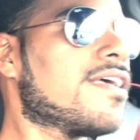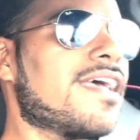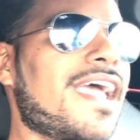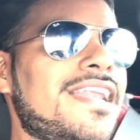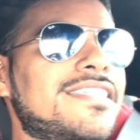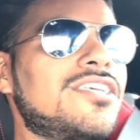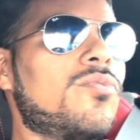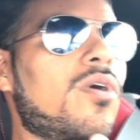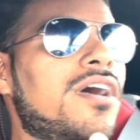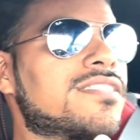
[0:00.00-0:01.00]
Anything you
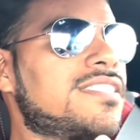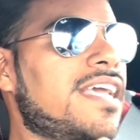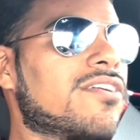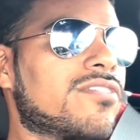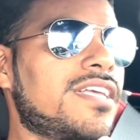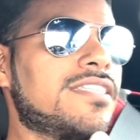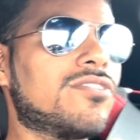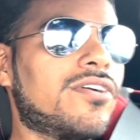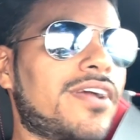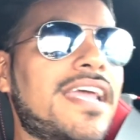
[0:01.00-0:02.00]
want C8 related,
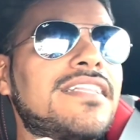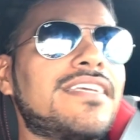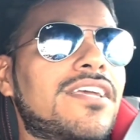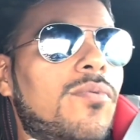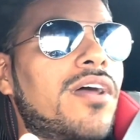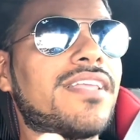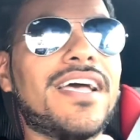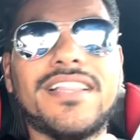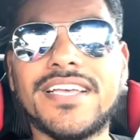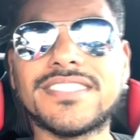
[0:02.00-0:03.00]
or anything you want
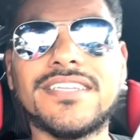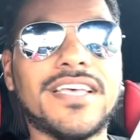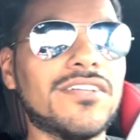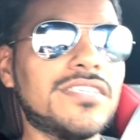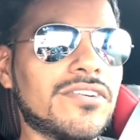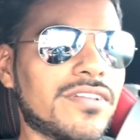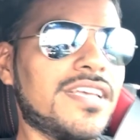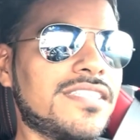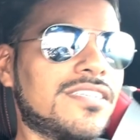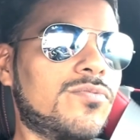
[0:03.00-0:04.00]
LS and LT
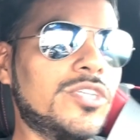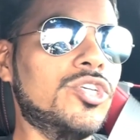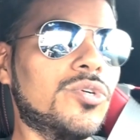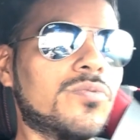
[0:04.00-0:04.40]
related, we do.